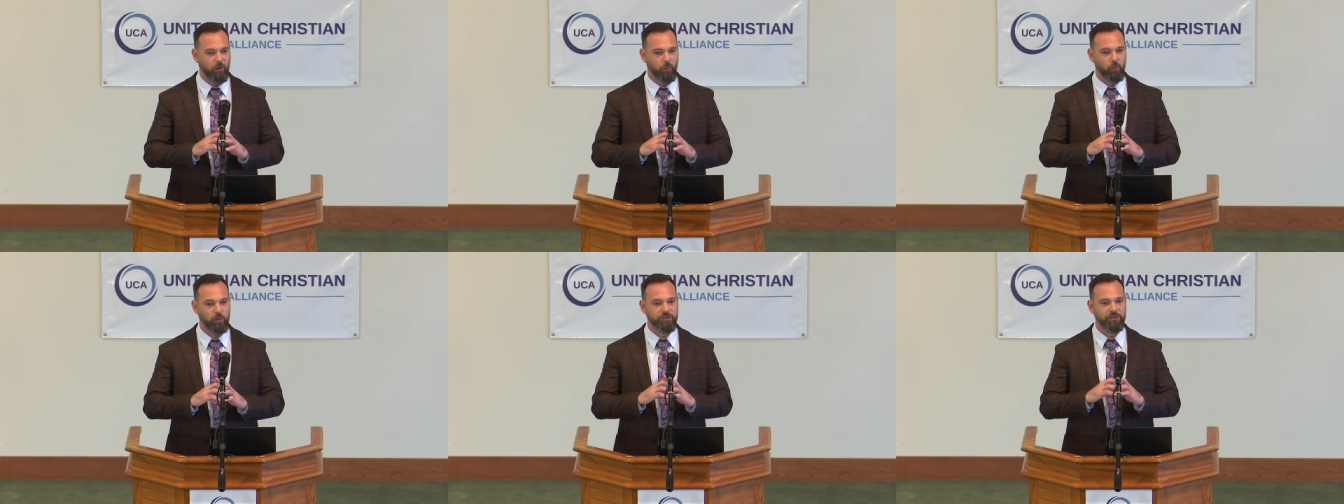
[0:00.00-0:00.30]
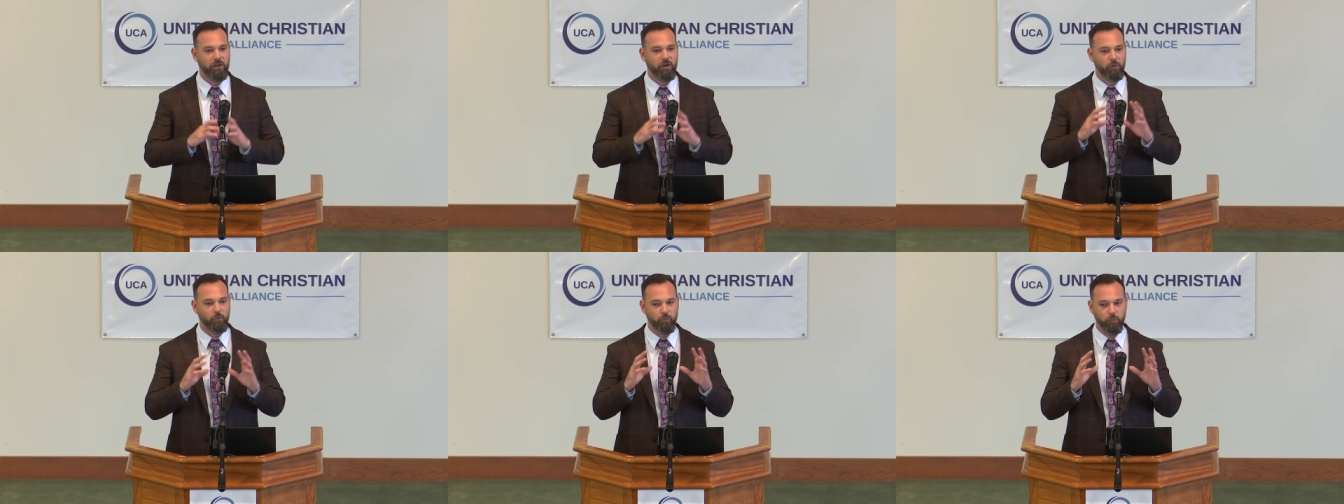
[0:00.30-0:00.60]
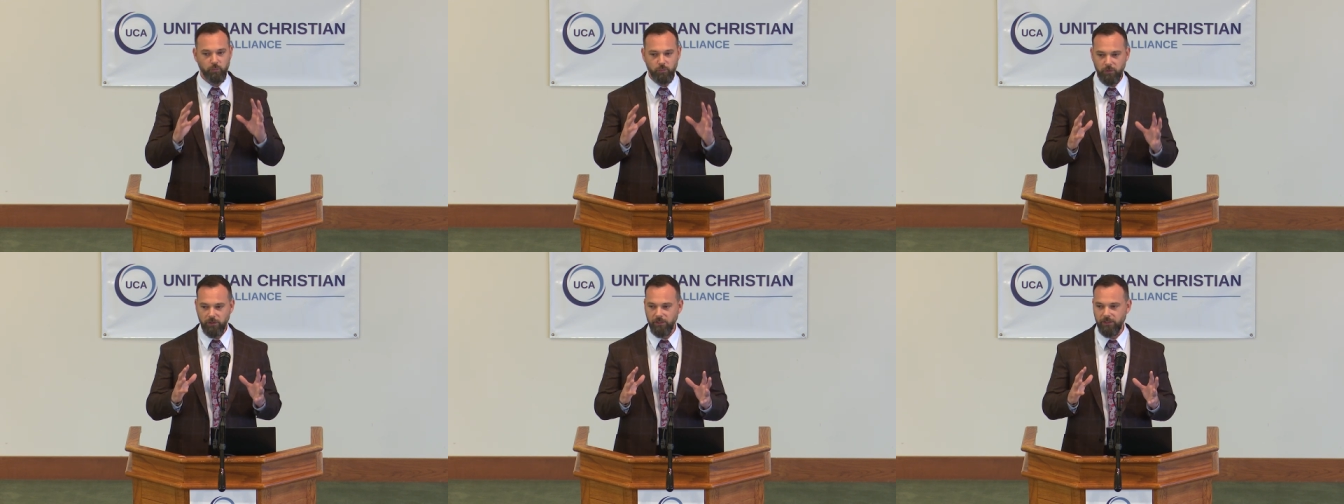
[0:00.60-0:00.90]
was a
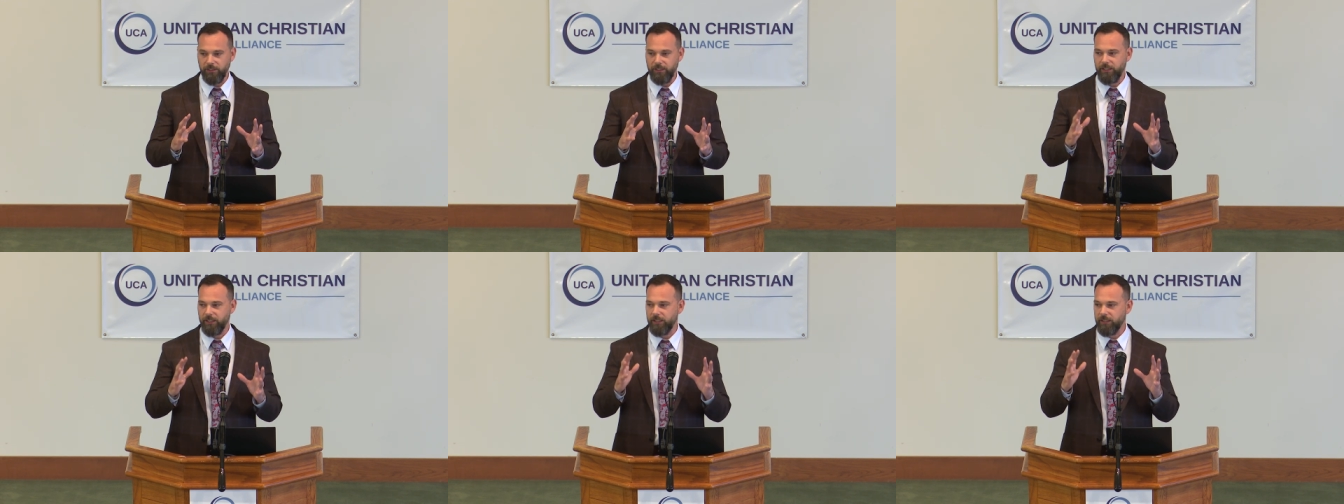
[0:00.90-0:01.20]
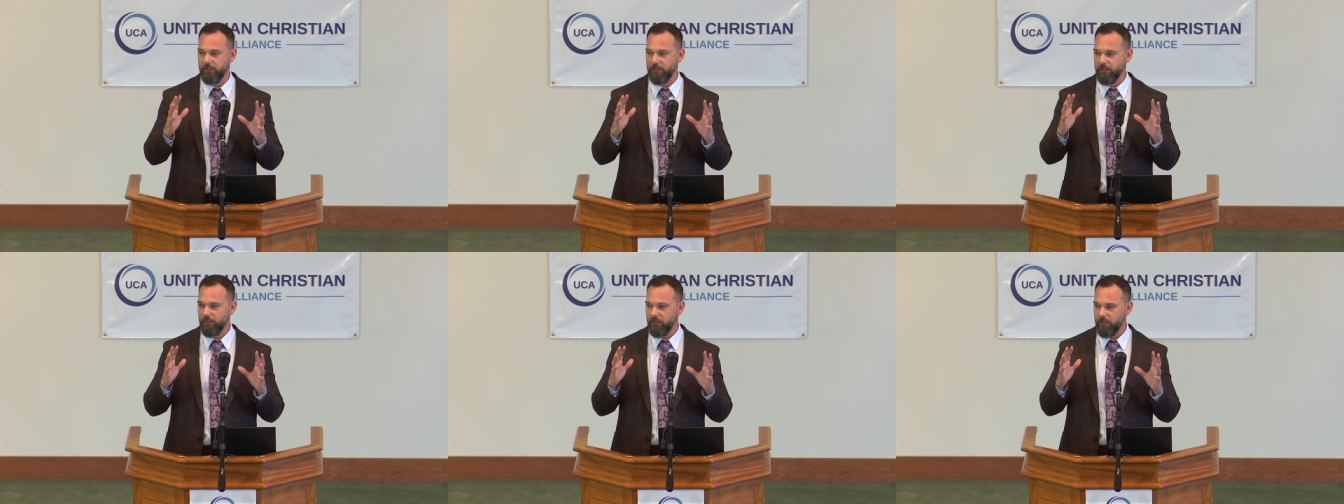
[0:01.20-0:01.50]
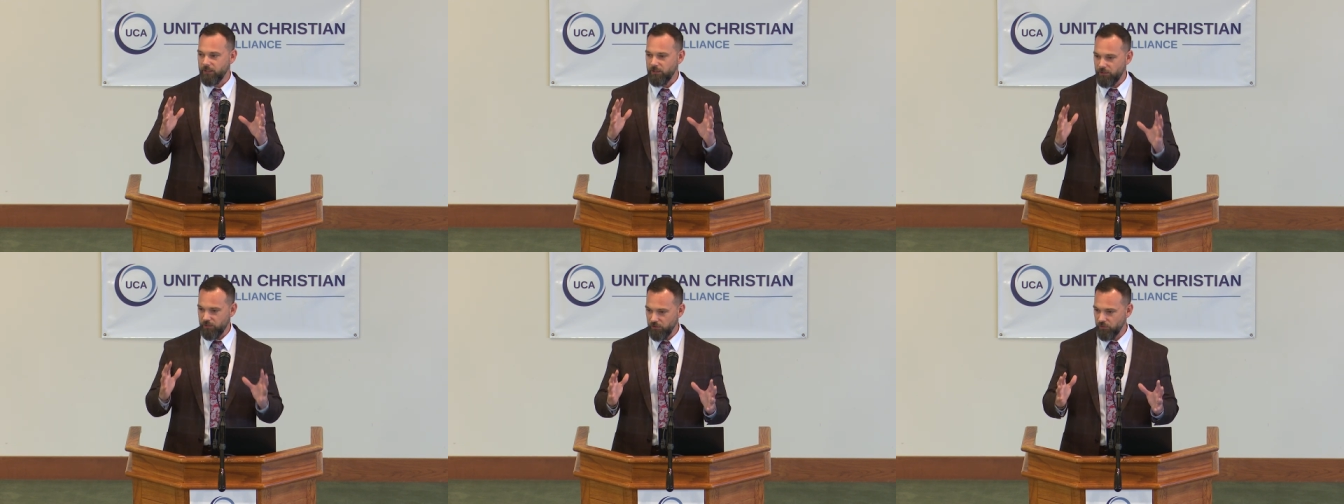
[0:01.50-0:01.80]
really
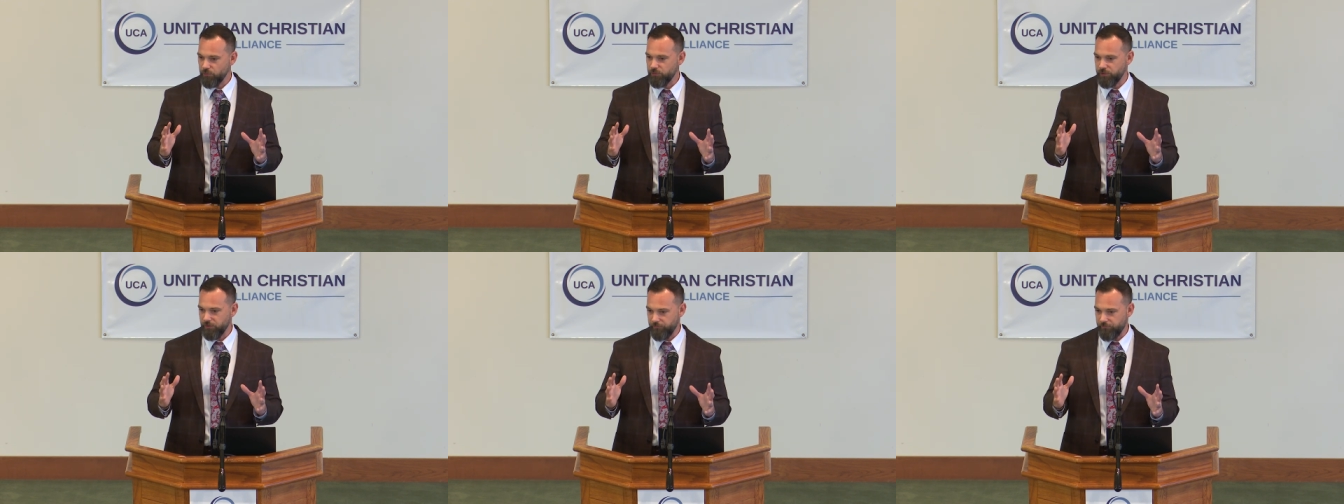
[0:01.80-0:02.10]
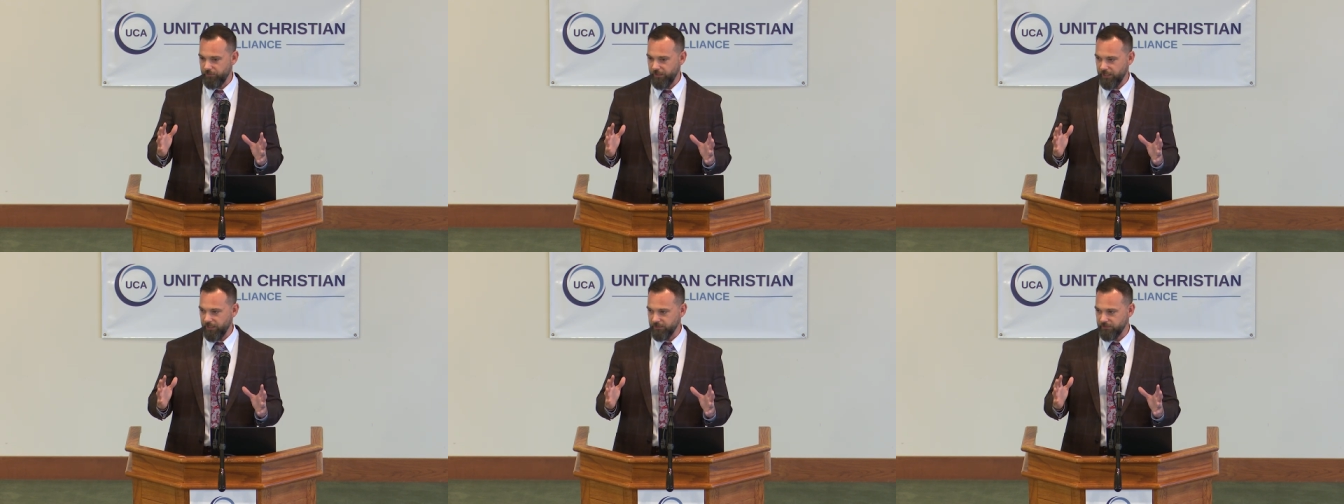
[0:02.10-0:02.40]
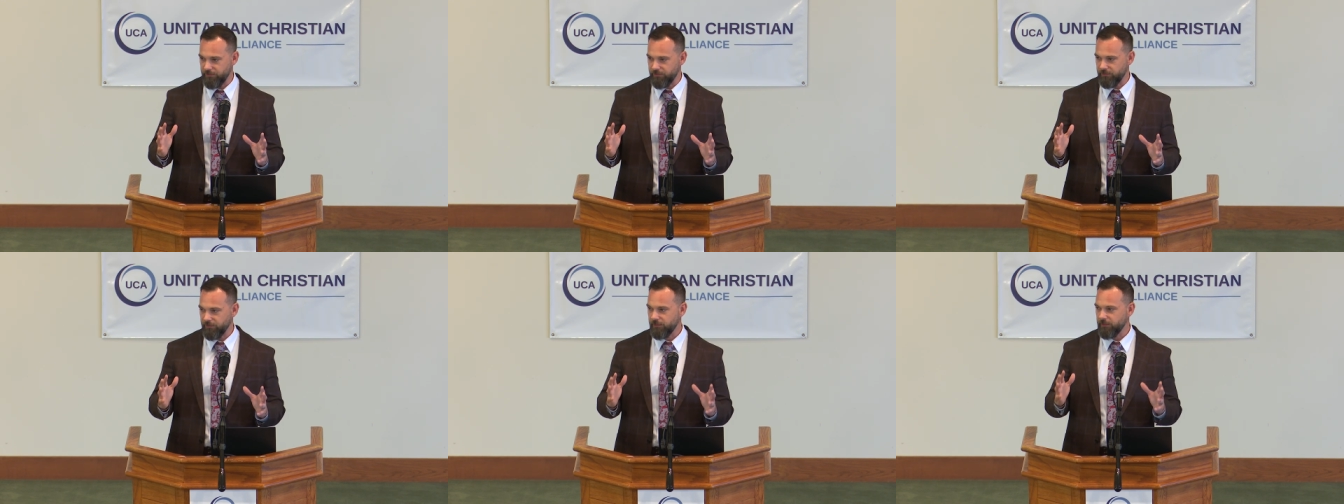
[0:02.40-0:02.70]
huge
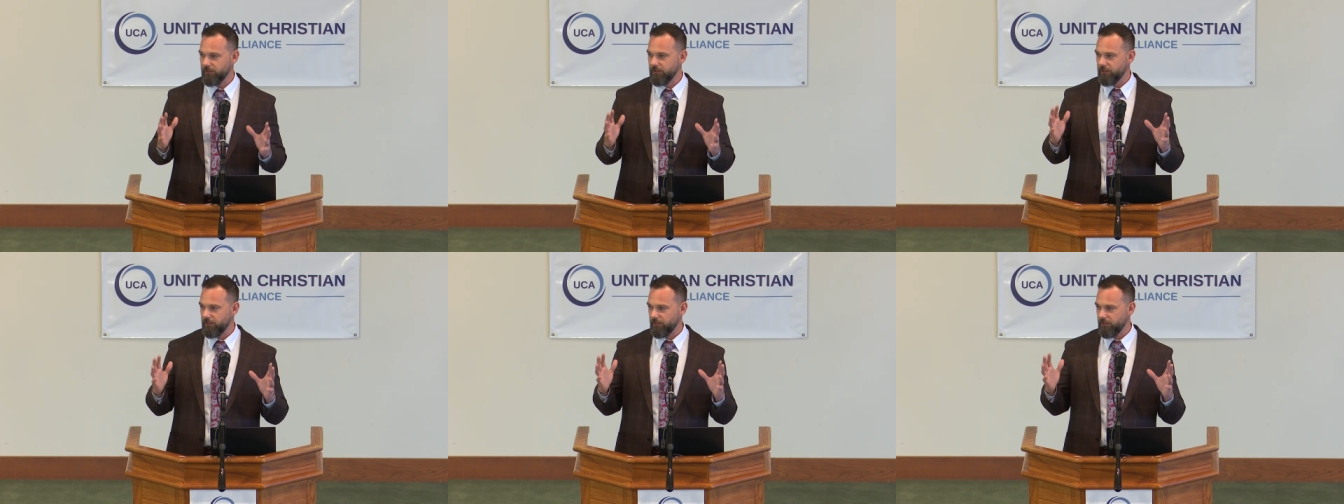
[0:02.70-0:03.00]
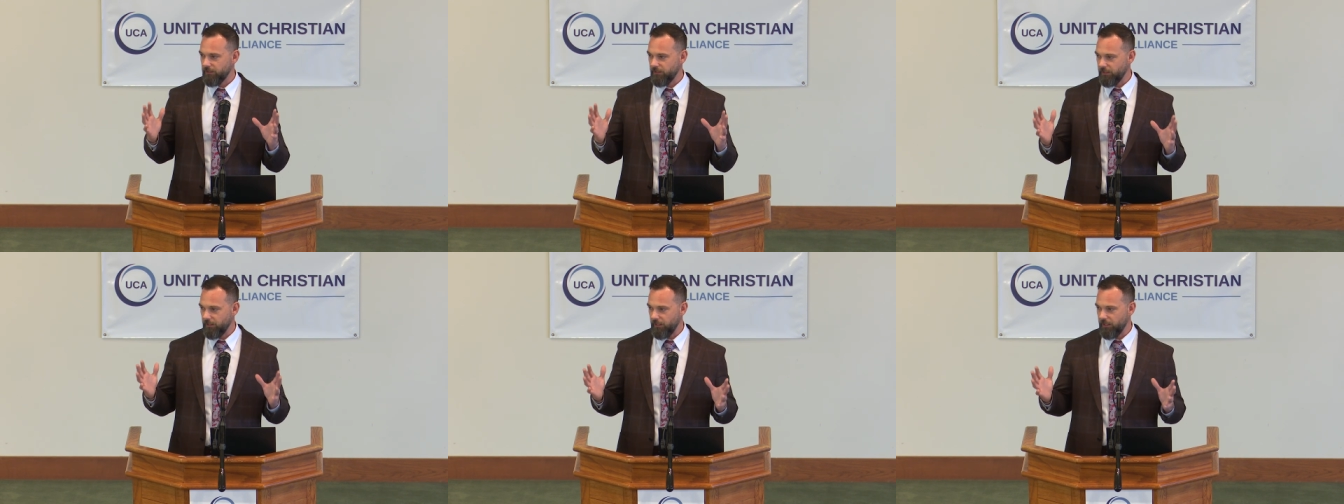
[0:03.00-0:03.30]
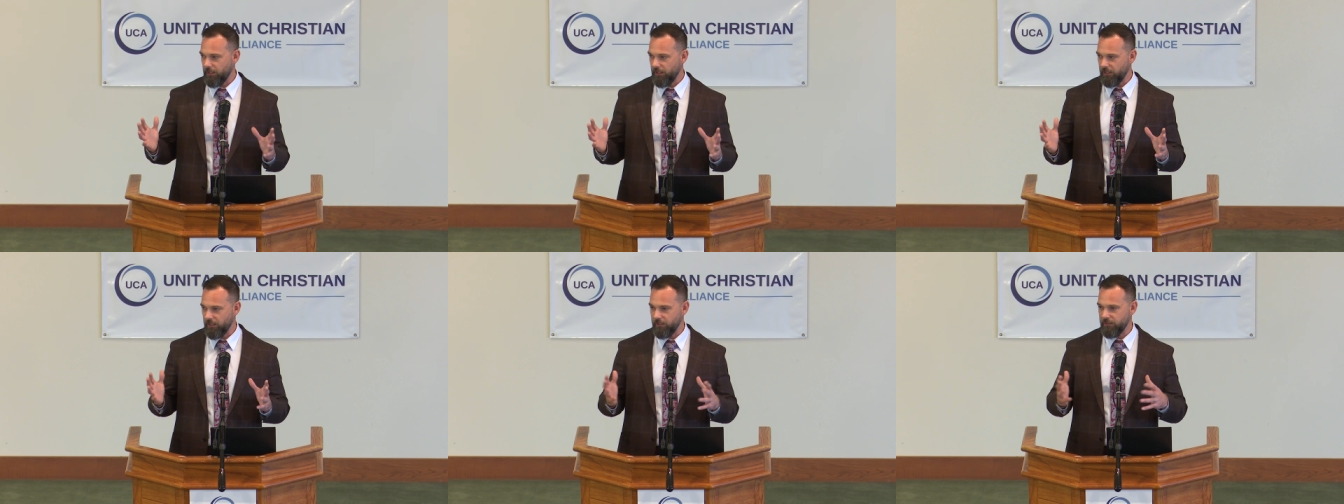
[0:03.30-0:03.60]
event
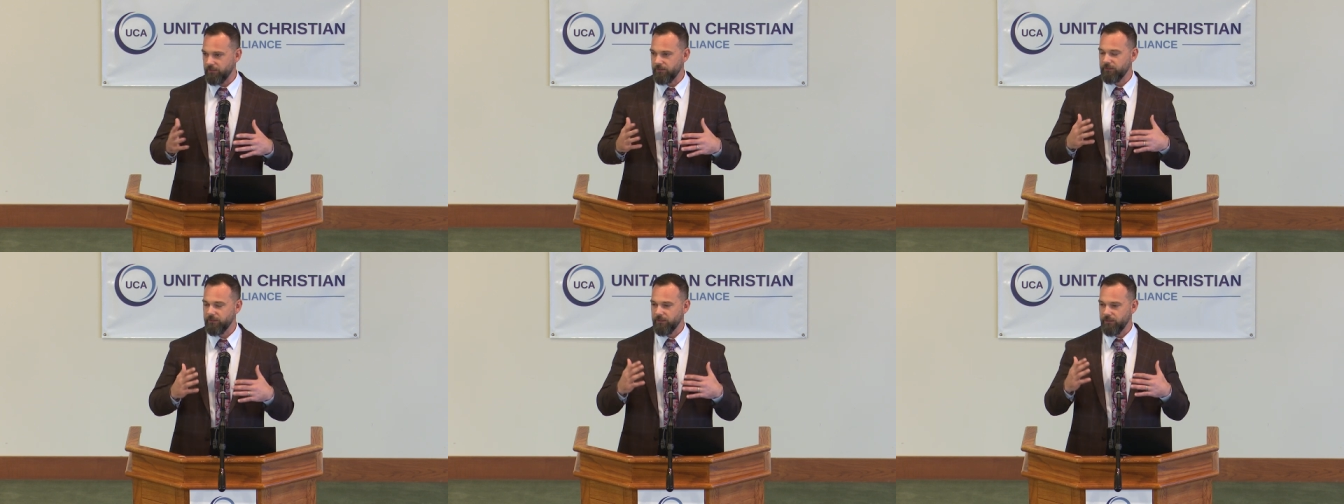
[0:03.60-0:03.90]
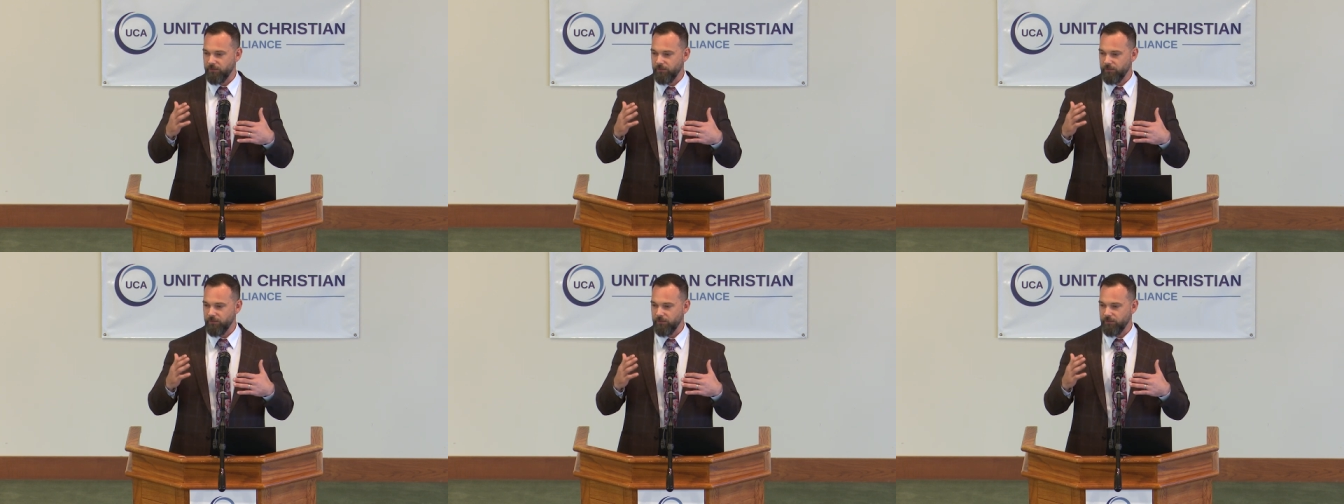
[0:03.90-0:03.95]
in